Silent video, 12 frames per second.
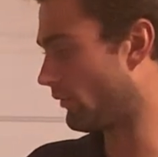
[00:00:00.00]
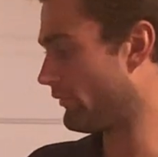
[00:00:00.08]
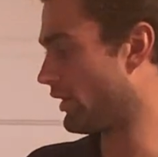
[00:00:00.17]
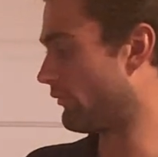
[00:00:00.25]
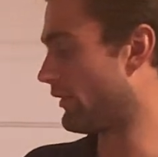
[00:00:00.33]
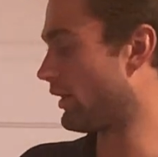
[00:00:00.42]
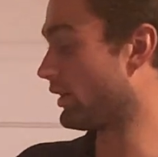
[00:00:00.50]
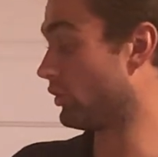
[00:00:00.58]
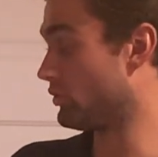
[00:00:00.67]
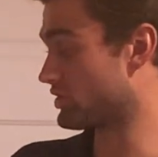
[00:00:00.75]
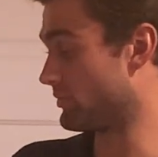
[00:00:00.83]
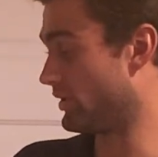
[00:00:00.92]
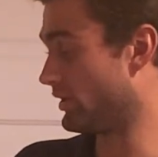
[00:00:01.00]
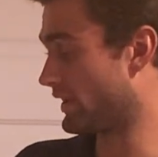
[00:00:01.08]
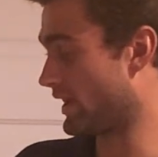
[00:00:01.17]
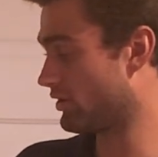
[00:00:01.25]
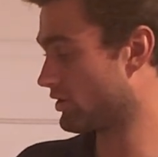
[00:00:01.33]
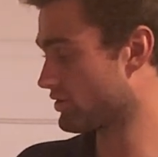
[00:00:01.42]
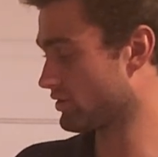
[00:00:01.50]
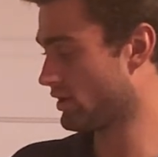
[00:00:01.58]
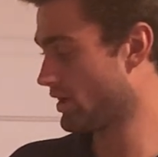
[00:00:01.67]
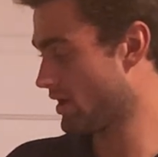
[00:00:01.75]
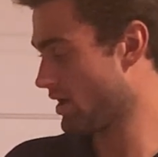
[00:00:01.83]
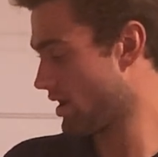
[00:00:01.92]
They're very close communicators
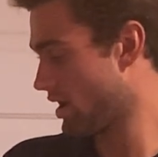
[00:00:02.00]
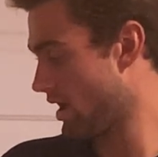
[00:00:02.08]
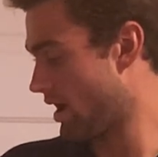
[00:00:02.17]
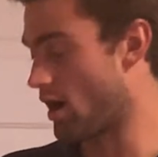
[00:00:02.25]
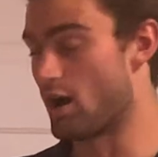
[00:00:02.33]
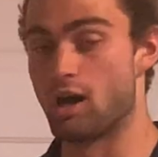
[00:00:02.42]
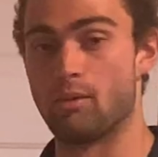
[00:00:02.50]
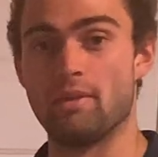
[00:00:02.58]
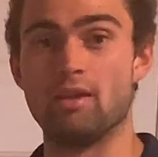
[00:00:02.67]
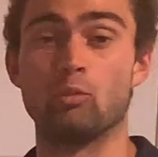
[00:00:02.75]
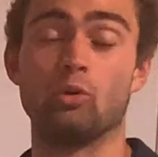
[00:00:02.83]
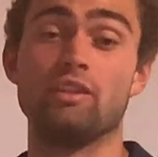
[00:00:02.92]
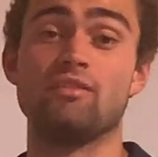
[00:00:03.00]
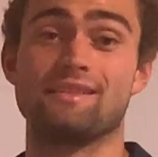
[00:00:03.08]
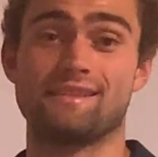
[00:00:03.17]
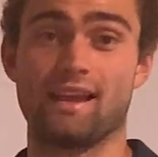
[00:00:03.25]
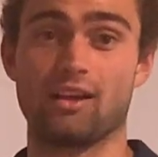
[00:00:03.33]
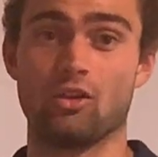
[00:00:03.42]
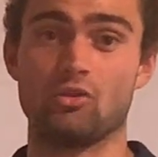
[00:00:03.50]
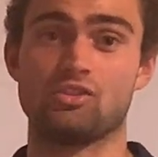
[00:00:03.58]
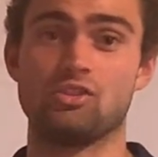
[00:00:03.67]
and will even stand close